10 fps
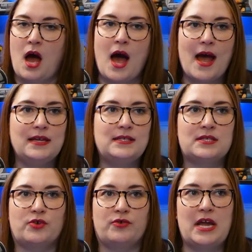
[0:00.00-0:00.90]
But. I
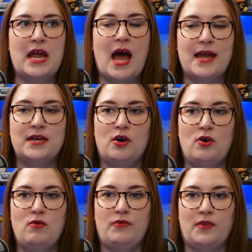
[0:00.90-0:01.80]
disagree. I
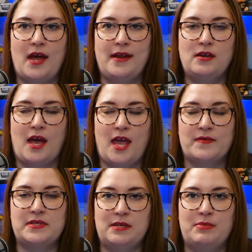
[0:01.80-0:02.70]
know I I
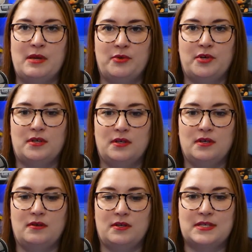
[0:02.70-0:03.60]
have seen people
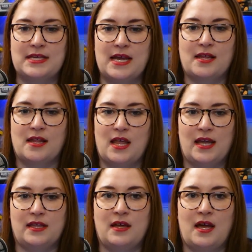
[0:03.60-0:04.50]
say that
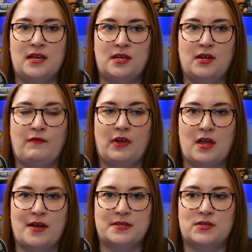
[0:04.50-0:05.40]
like the end of Hill
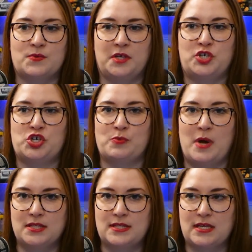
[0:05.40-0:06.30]
House is really
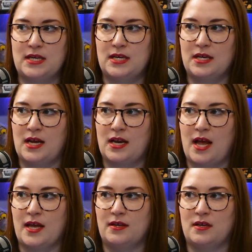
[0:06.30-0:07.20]
schmaltzy, and
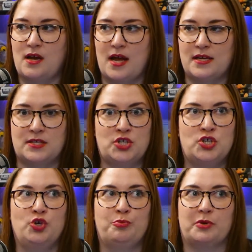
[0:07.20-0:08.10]
I I
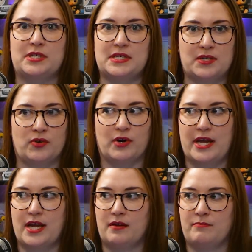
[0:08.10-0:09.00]
super
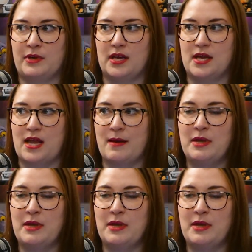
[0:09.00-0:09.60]
disagree because I mean, yeah,